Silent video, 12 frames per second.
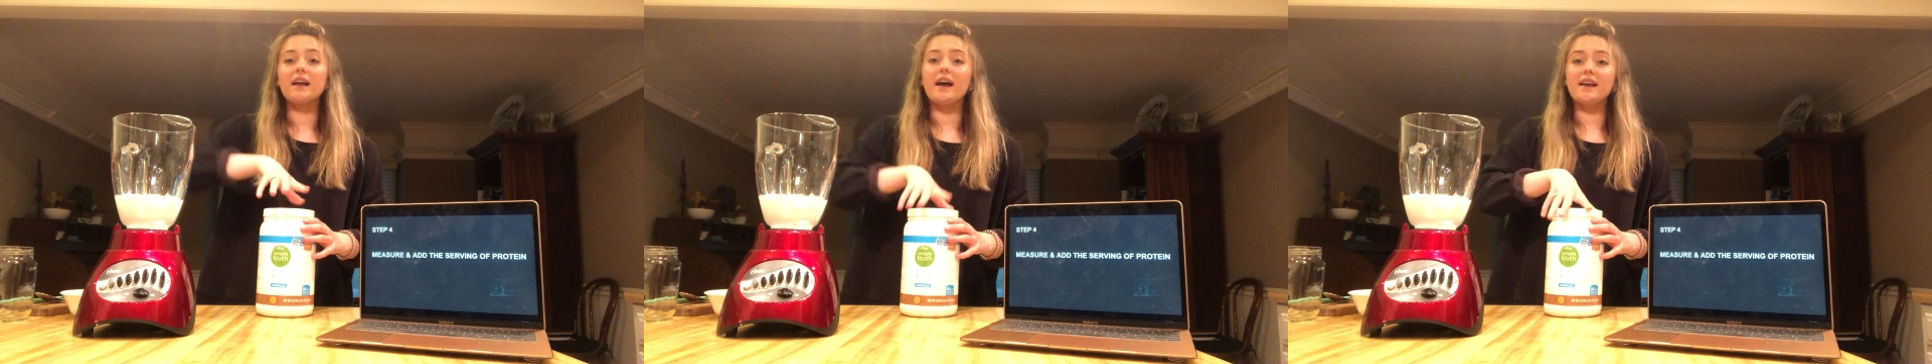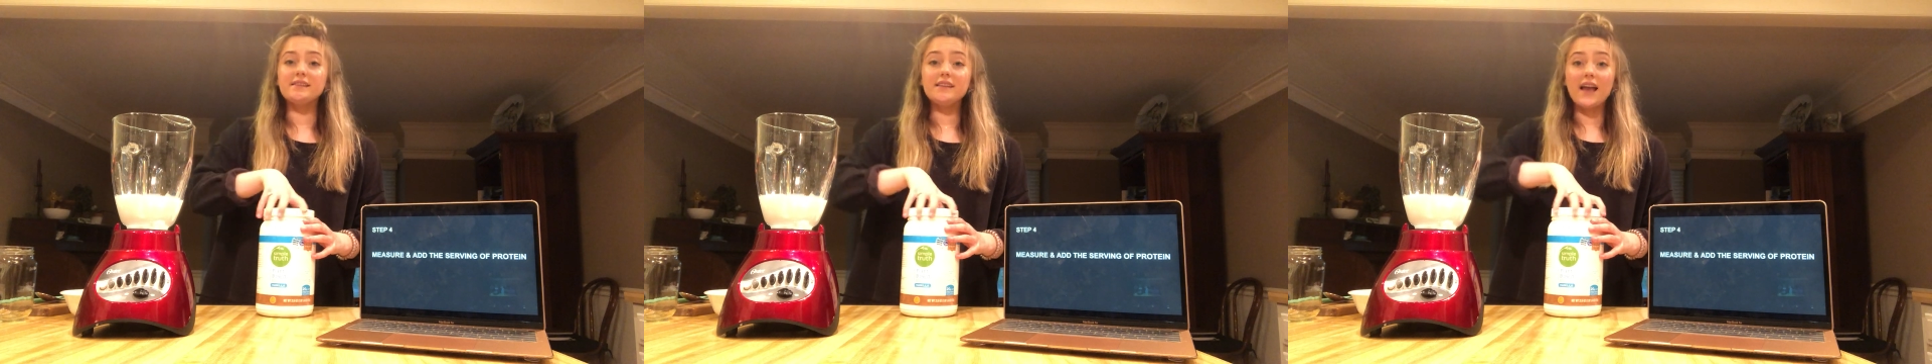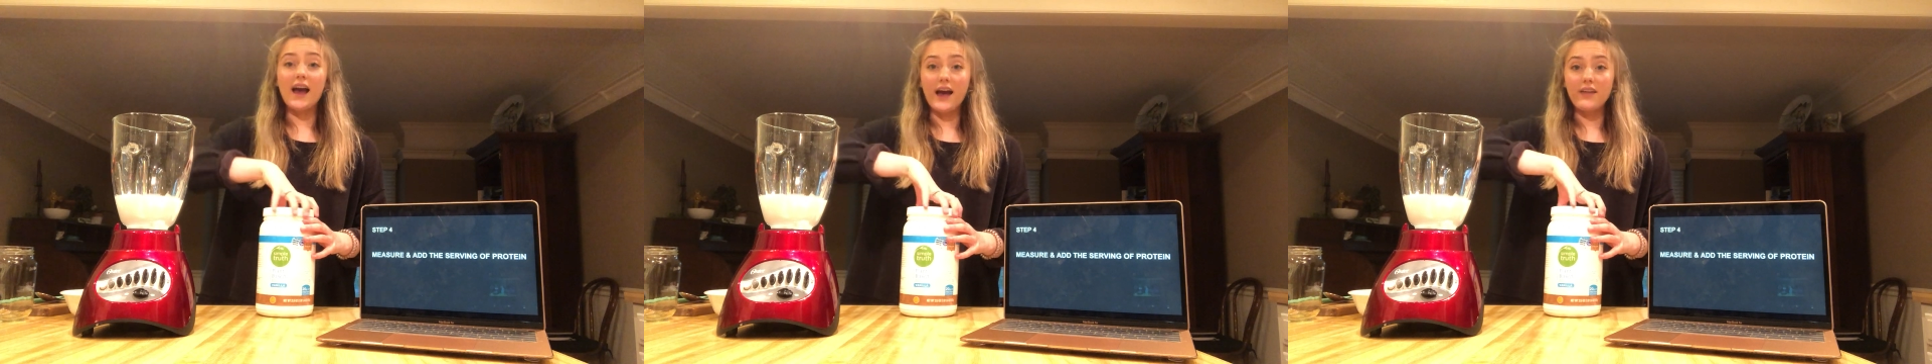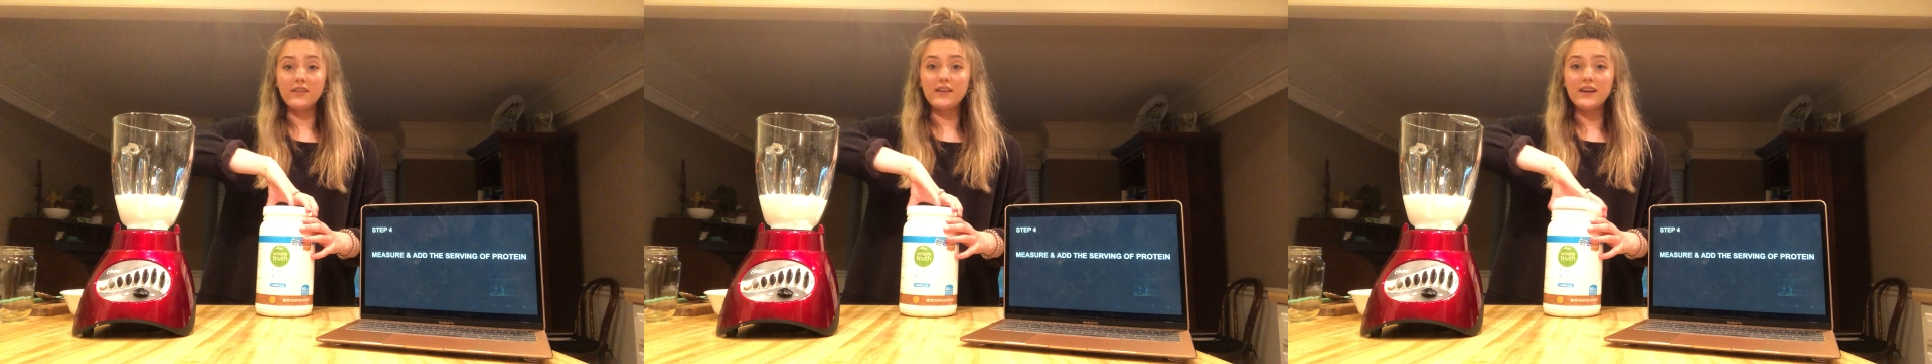as an
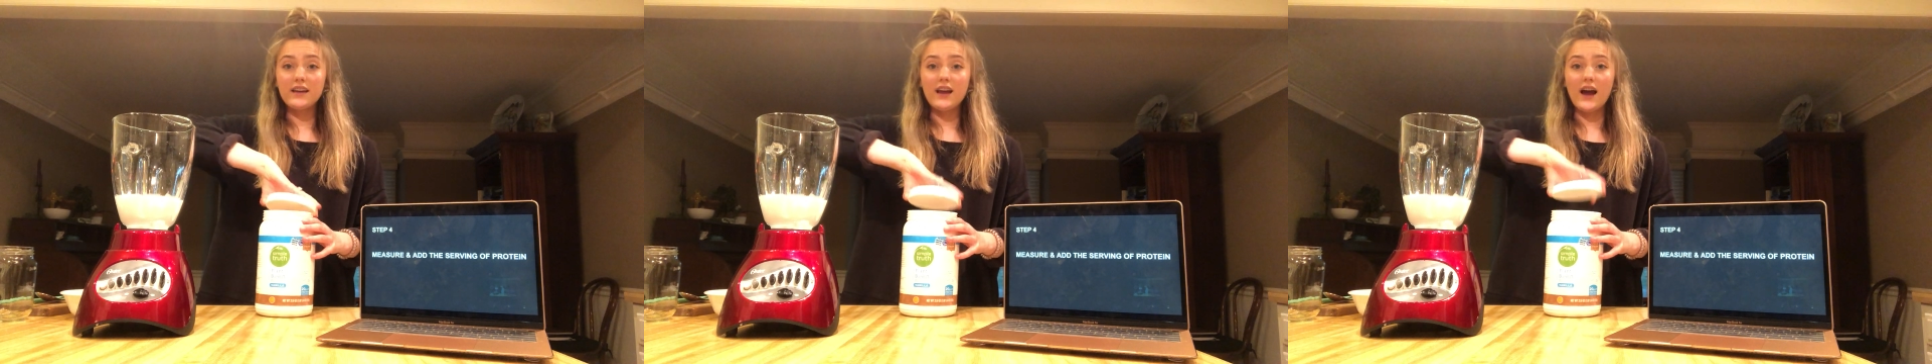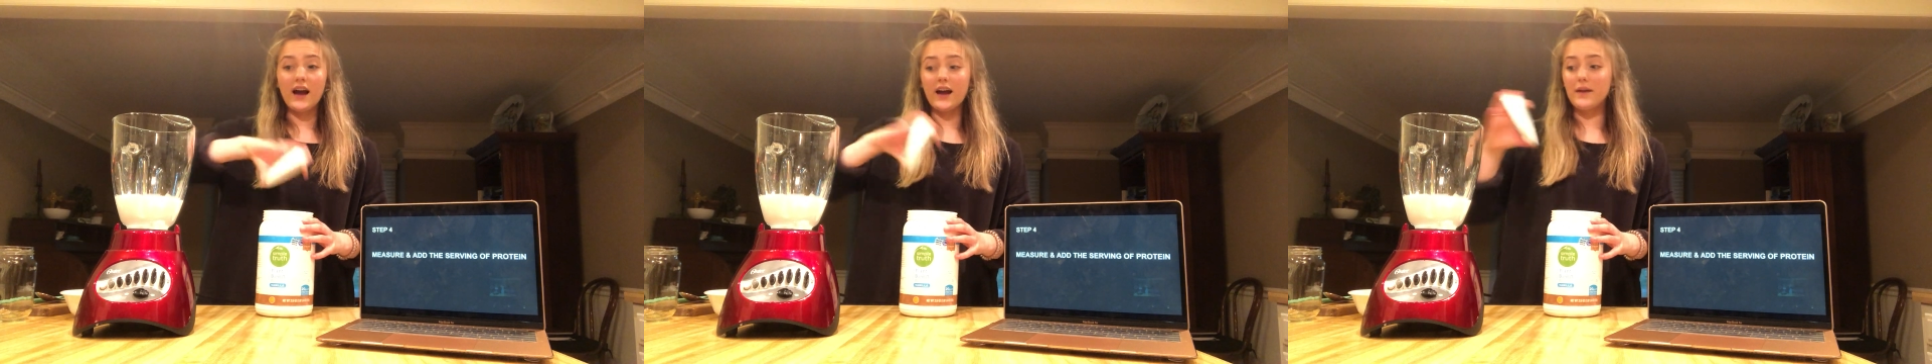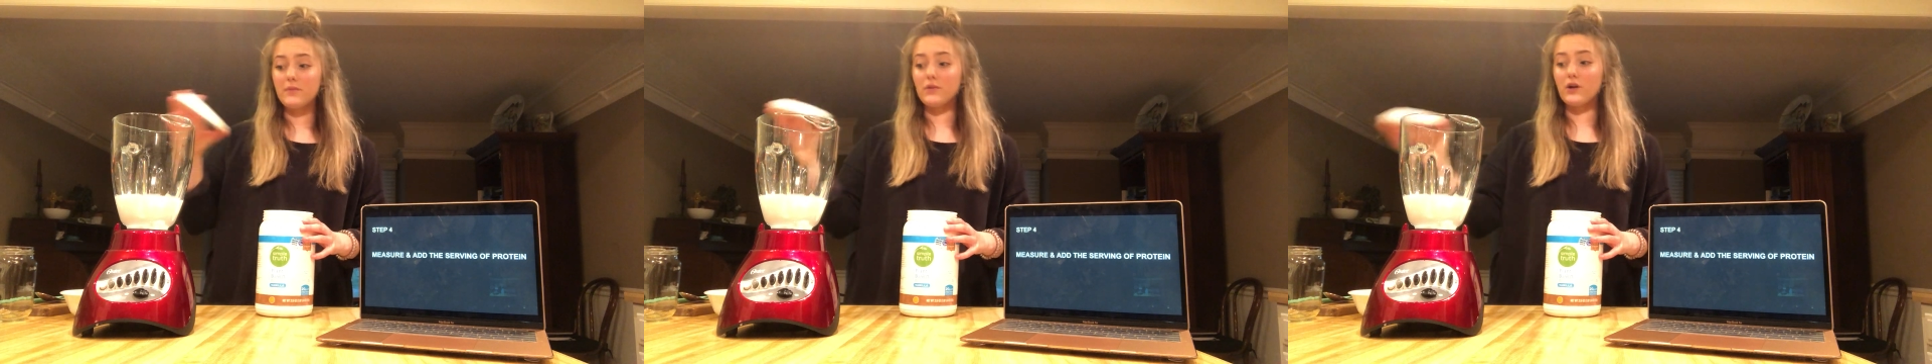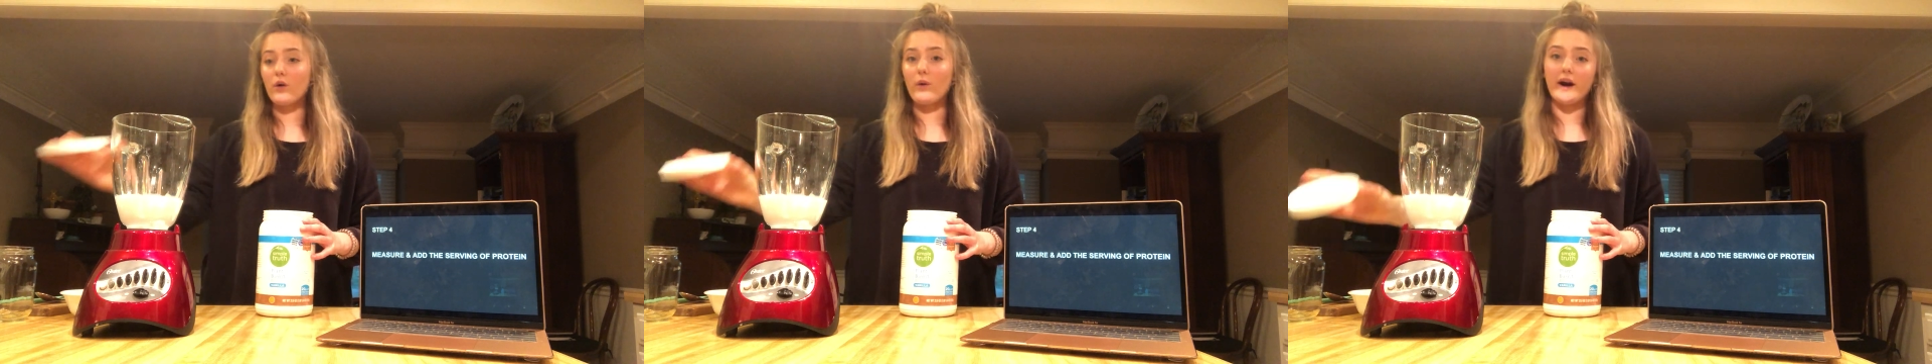athlete, I'm
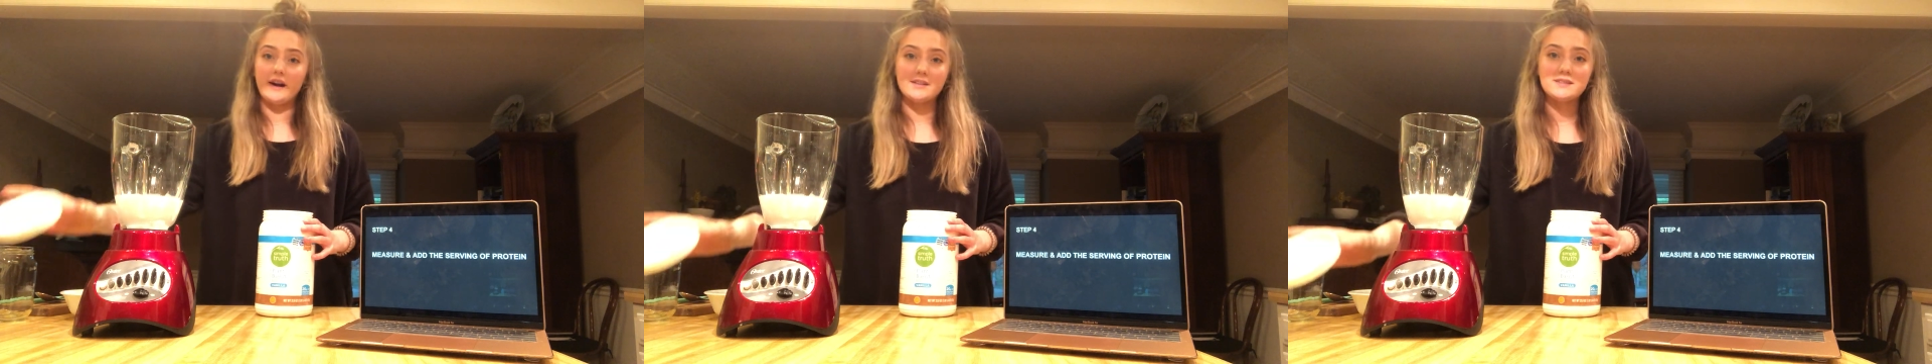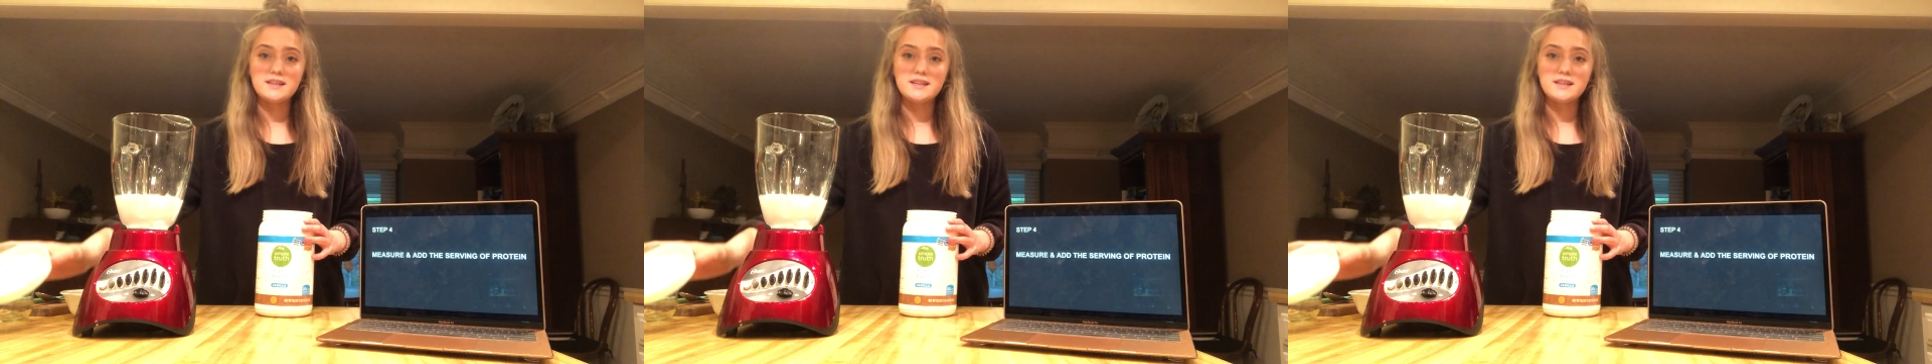required